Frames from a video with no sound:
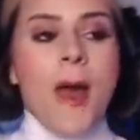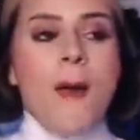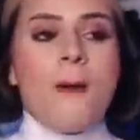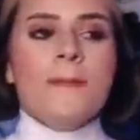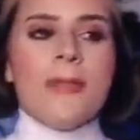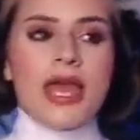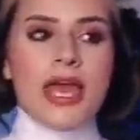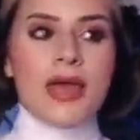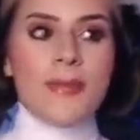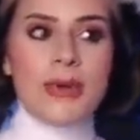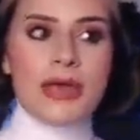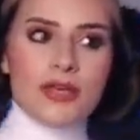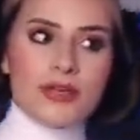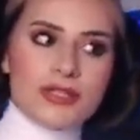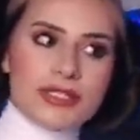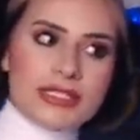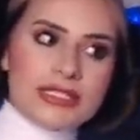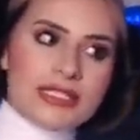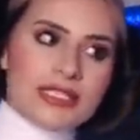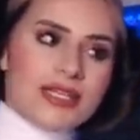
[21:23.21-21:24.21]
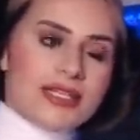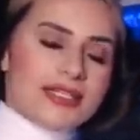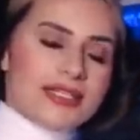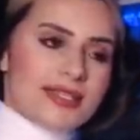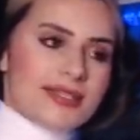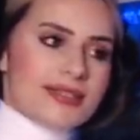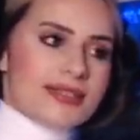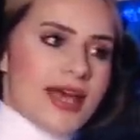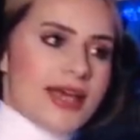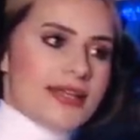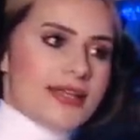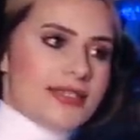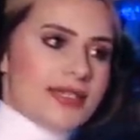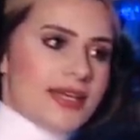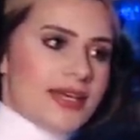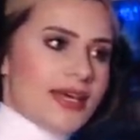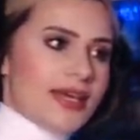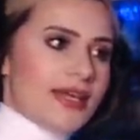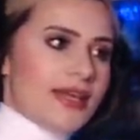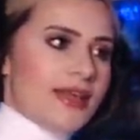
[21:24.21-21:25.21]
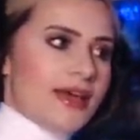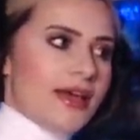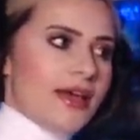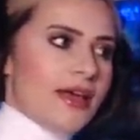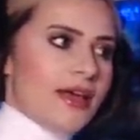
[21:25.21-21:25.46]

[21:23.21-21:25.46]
Maybe you'll see, since I did